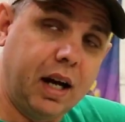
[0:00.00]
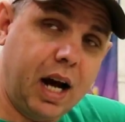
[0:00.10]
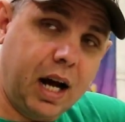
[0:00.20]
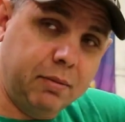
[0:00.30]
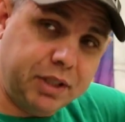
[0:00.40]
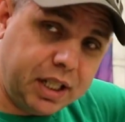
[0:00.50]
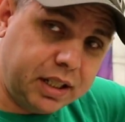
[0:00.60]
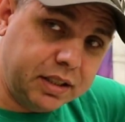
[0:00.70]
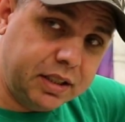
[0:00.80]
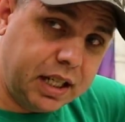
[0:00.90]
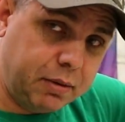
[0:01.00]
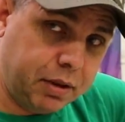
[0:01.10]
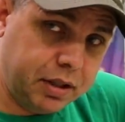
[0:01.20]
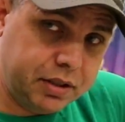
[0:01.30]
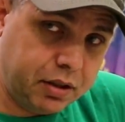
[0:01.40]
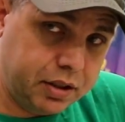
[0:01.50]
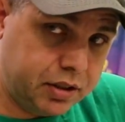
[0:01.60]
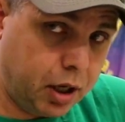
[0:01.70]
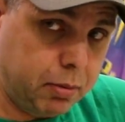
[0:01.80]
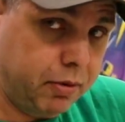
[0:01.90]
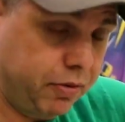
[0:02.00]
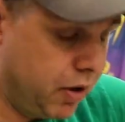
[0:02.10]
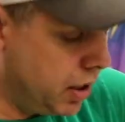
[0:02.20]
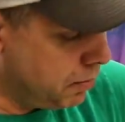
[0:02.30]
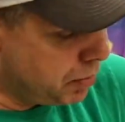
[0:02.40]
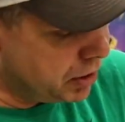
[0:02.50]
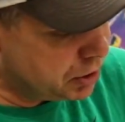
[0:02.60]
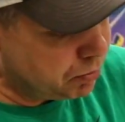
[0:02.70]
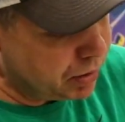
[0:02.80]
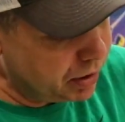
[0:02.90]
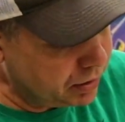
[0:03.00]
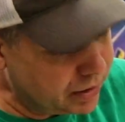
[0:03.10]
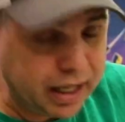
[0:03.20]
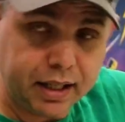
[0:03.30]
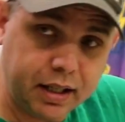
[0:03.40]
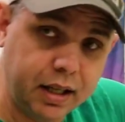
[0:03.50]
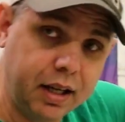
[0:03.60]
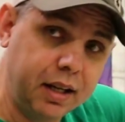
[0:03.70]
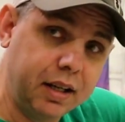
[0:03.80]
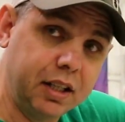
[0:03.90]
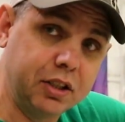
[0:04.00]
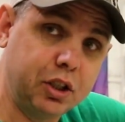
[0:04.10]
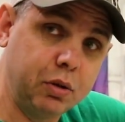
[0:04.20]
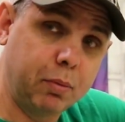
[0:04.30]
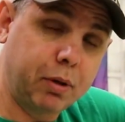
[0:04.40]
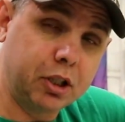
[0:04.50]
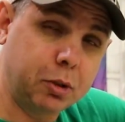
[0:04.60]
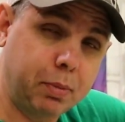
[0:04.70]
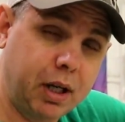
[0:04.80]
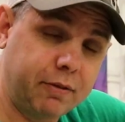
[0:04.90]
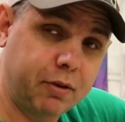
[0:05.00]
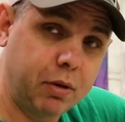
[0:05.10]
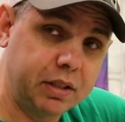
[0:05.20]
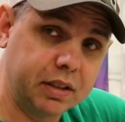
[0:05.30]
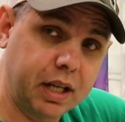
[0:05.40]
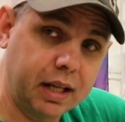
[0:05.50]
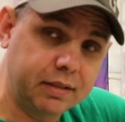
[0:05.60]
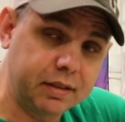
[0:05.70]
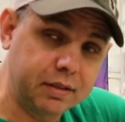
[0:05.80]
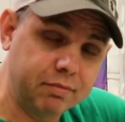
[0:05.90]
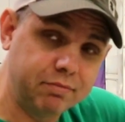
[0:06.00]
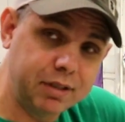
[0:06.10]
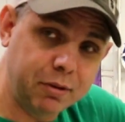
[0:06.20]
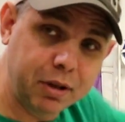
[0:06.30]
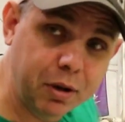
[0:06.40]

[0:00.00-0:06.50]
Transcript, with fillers: Hi, I'm Jake, and today we're going to turn this Harbor Freight pressure paint tank into a pressure pot for resin casting. Here we